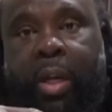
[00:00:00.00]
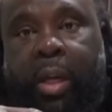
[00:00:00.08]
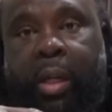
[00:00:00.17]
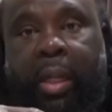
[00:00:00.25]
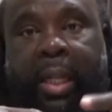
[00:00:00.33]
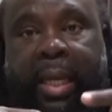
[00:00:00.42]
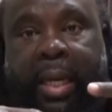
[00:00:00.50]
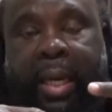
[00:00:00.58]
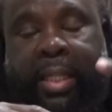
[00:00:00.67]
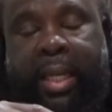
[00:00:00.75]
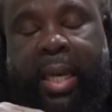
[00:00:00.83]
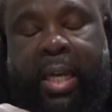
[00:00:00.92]
a link
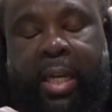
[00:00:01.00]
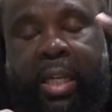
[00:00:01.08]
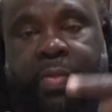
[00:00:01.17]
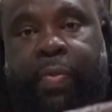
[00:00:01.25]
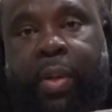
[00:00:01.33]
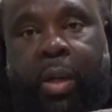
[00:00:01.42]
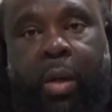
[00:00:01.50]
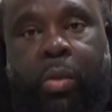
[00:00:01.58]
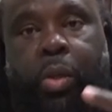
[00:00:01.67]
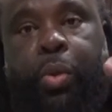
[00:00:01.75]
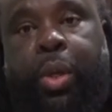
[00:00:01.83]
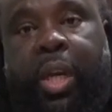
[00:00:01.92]
at the end of this video
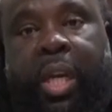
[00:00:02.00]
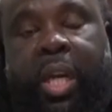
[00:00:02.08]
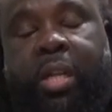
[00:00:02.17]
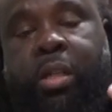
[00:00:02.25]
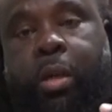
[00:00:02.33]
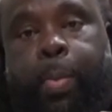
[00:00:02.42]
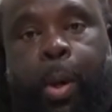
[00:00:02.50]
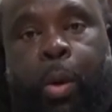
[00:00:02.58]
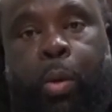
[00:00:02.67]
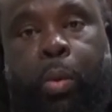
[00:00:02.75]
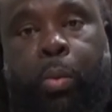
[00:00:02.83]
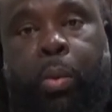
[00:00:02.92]
so you can catch up
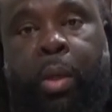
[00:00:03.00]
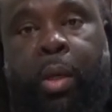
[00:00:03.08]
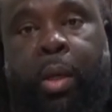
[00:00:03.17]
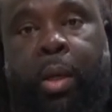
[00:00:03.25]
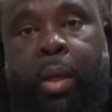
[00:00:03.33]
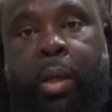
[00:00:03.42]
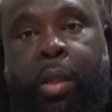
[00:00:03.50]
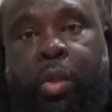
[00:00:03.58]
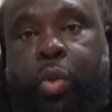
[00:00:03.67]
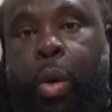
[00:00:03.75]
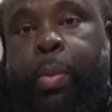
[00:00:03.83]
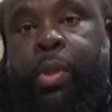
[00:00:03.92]
on the
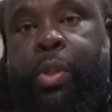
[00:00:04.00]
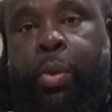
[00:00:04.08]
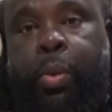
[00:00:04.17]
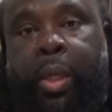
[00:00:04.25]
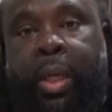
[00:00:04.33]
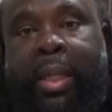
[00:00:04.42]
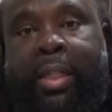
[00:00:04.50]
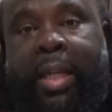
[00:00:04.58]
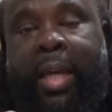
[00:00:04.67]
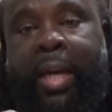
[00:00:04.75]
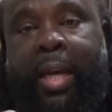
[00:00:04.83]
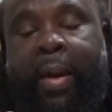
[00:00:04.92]
troubleshooting
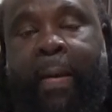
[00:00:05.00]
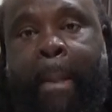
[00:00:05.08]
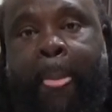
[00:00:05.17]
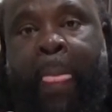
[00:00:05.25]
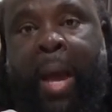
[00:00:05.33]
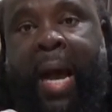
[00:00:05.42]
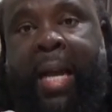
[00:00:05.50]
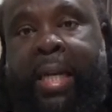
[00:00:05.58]
that I